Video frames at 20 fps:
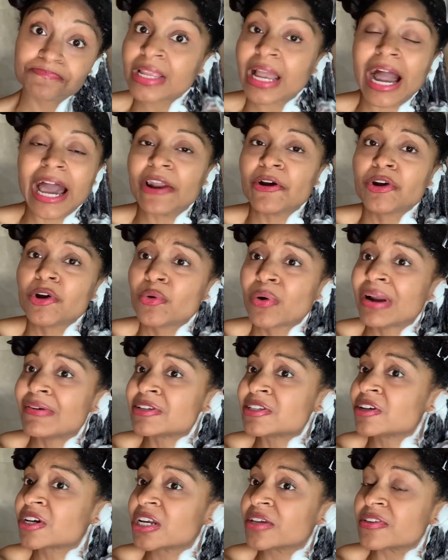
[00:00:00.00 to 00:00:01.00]
I don't know where I
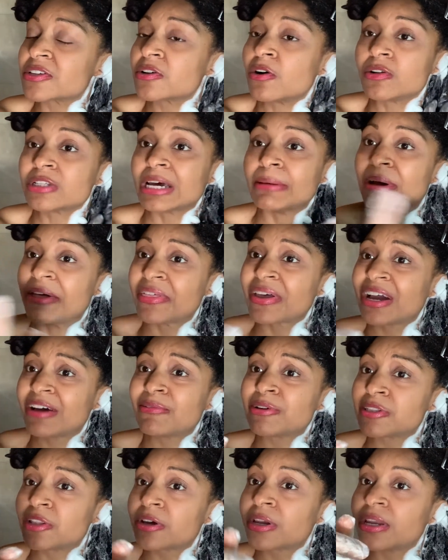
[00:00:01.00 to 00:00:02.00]
was looking this whole time. I think I've
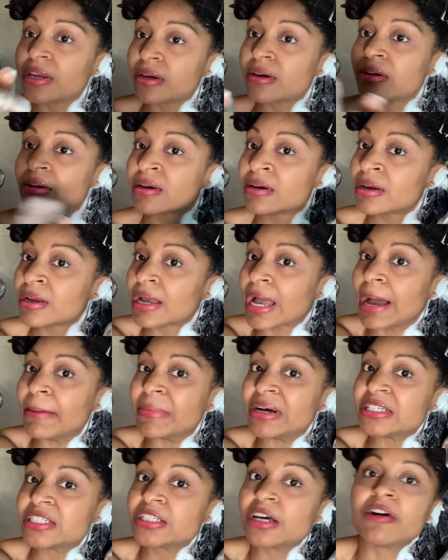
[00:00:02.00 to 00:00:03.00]
been looking at
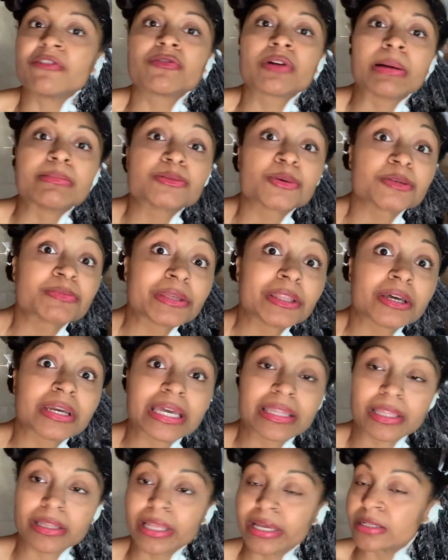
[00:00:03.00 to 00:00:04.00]
myself or I'm supposed to be looking
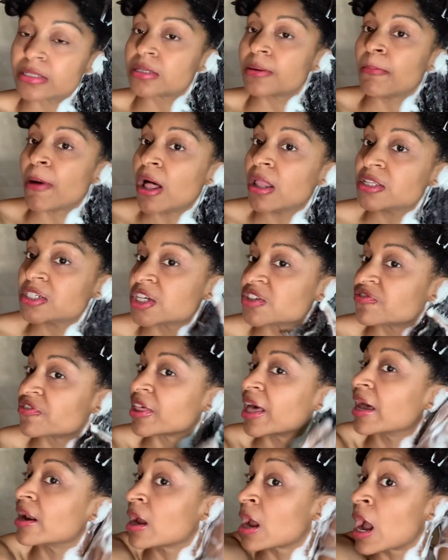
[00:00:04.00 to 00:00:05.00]
at the lens. Apologies for
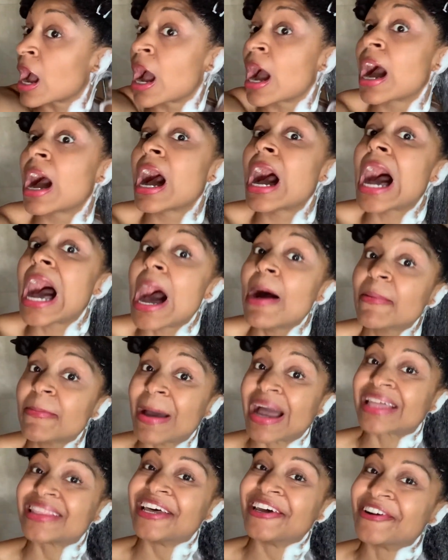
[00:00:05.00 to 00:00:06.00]
that. I'll be
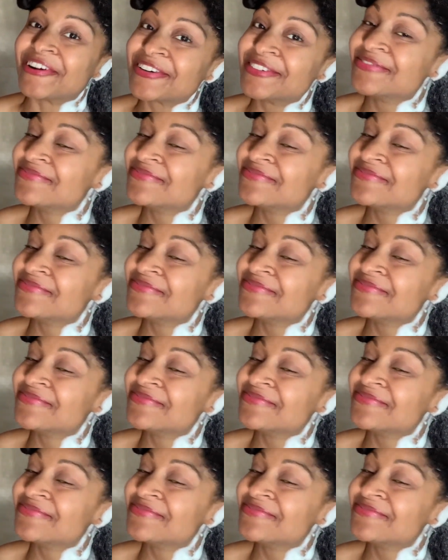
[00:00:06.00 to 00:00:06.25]
back later.